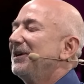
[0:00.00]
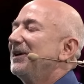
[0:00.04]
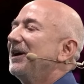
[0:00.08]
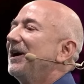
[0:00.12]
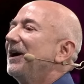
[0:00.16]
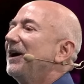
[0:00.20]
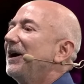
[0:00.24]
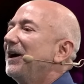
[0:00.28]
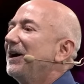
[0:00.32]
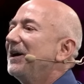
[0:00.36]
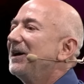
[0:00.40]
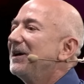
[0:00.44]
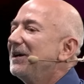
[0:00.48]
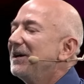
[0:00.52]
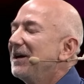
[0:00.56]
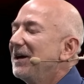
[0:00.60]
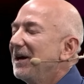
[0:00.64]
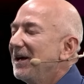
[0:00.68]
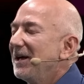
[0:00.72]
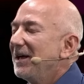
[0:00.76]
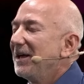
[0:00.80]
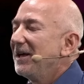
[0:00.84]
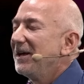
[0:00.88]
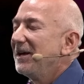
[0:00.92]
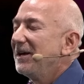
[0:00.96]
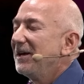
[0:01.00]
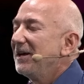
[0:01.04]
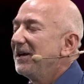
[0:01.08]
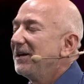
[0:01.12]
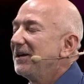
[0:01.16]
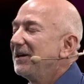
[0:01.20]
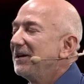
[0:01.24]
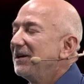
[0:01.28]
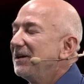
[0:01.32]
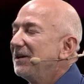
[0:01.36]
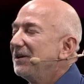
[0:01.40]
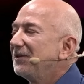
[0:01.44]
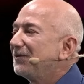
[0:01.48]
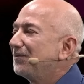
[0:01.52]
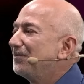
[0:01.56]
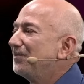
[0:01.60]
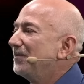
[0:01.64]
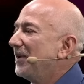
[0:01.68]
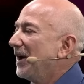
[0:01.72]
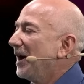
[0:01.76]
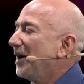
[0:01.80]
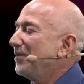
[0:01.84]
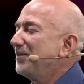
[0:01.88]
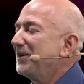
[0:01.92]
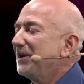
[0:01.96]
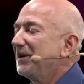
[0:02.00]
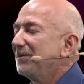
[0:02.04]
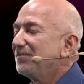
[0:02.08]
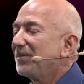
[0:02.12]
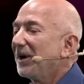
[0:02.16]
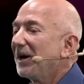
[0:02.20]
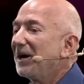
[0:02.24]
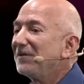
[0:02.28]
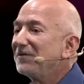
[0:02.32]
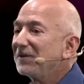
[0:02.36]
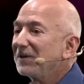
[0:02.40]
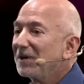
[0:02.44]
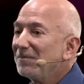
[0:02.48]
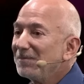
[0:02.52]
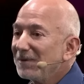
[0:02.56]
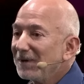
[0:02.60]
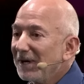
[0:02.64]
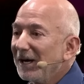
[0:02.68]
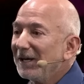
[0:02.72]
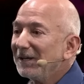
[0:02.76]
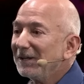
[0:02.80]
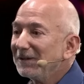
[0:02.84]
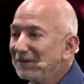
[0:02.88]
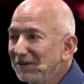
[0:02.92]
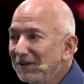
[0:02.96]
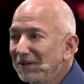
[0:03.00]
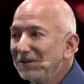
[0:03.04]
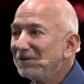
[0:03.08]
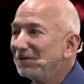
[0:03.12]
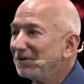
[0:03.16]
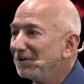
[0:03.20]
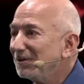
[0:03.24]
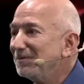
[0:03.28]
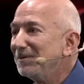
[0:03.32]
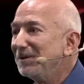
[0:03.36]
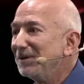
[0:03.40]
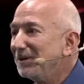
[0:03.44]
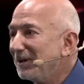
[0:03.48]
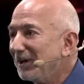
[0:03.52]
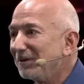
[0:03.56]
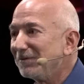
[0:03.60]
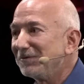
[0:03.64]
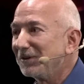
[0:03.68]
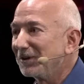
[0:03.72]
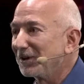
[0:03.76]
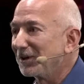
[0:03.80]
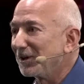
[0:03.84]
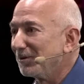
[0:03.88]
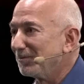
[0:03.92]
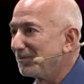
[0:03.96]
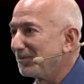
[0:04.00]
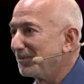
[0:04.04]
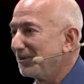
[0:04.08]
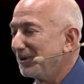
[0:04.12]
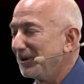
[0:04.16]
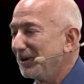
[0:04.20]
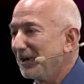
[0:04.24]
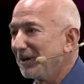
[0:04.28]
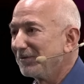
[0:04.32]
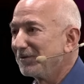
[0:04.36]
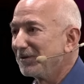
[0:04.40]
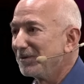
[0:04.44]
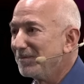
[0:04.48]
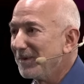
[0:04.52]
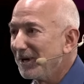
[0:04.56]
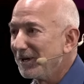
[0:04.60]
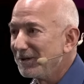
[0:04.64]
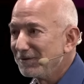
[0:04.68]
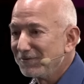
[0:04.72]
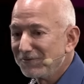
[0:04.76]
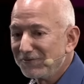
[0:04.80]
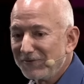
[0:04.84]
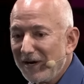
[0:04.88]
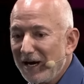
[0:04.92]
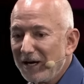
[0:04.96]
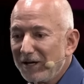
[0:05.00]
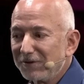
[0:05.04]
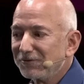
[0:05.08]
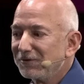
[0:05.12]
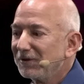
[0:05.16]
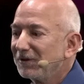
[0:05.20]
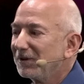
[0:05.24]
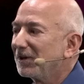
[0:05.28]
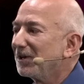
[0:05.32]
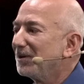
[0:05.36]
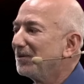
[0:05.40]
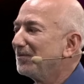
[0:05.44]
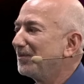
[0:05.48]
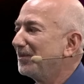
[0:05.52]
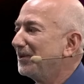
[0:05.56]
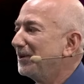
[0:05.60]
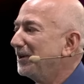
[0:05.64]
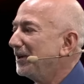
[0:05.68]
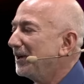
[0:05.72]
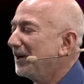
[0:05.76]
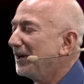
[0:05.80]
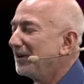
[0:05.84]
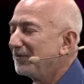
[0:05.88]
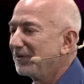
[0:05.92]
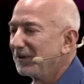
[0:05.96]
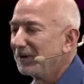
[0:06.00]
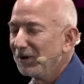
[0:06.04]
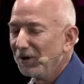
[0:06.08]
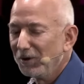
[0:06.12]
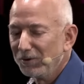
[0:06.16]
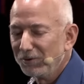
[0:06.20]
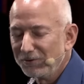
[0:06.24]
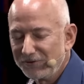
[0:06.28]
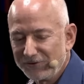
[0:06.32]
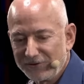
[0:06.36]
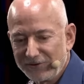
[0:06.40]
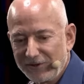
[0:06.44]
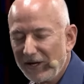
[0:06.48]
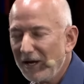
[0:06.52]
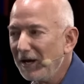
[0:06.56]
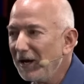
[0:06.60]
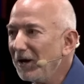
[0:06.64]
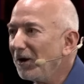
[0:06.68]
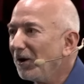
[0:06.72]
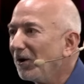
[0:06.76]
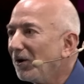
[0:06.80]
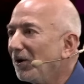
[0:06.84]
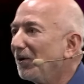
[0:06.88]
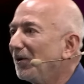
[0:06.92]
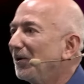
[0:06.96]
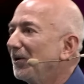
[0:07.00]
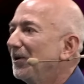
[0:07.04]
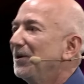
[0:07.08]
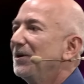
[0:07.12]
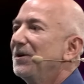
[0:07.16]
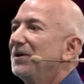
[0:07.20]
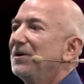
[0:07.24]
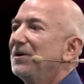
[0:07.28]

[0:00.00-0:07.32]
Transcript: I mean, by every company, I literally mean every company, every manufacturing company, every hotel,